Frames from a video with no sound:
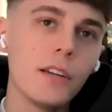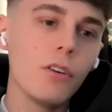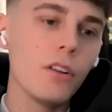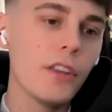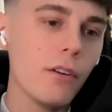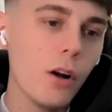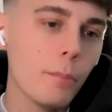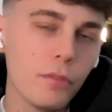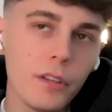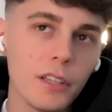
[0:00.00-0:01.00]
there are
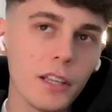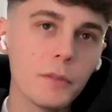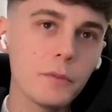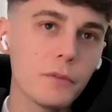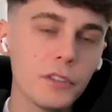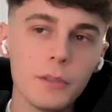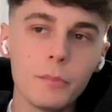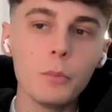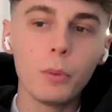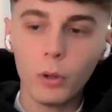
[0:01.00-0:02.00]
like, for
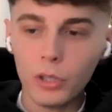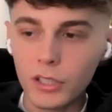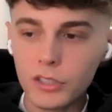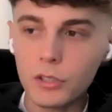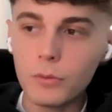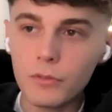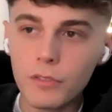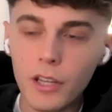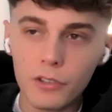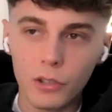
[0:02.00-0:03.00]
example, products.
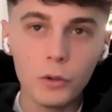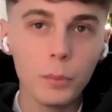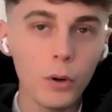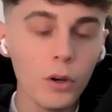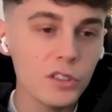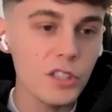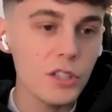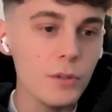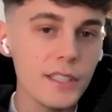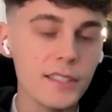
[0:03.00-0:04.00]
There's a lot of products that
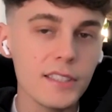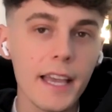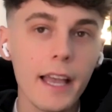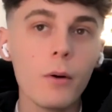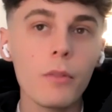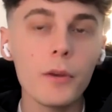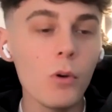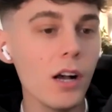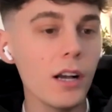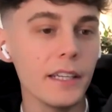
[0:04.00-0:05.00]
you need to see how they
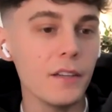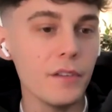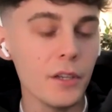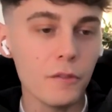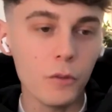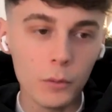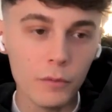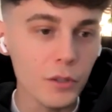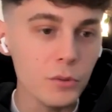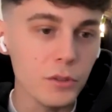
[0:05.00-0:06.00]
work in a video form
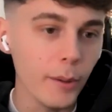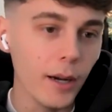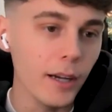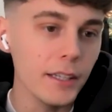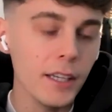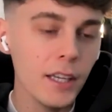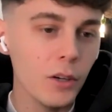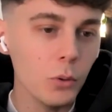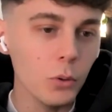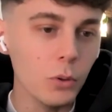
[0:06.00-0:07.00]
for you to buy.
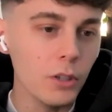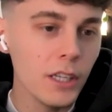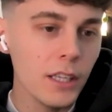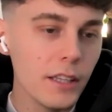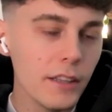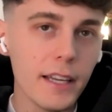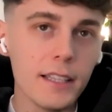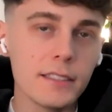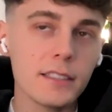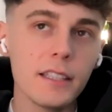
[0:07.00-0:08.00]
Or
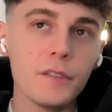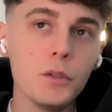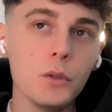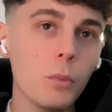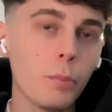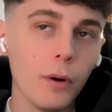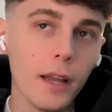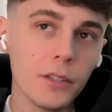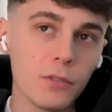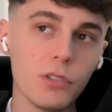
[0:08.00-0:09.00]
if your
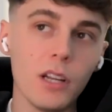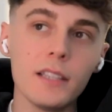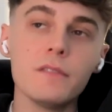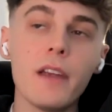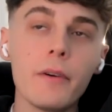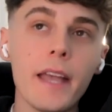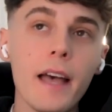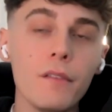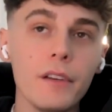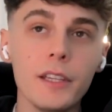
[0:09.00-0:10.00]
brand relies very
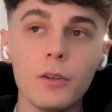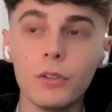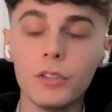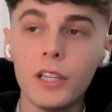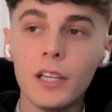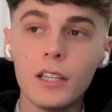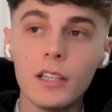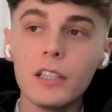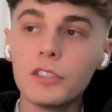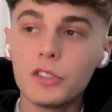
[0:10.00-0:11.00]
heavily on
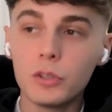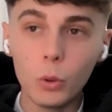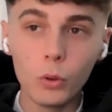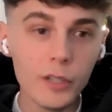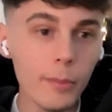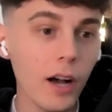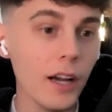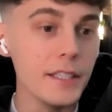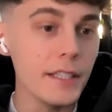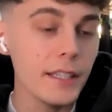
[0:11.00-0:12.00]
a story
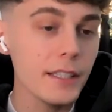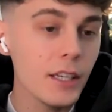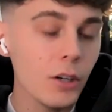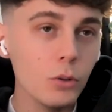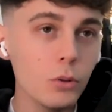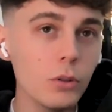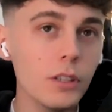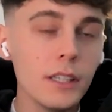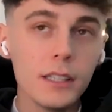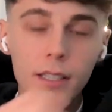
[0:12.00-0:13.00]
behind it,
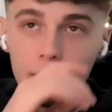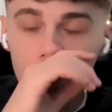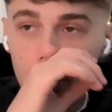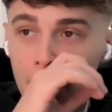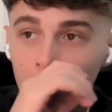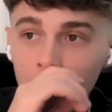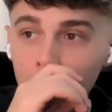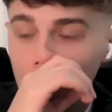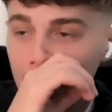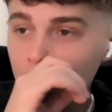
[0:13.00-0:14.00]
or
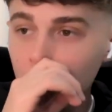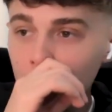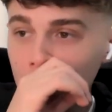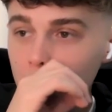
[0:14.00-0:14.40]
I don't know,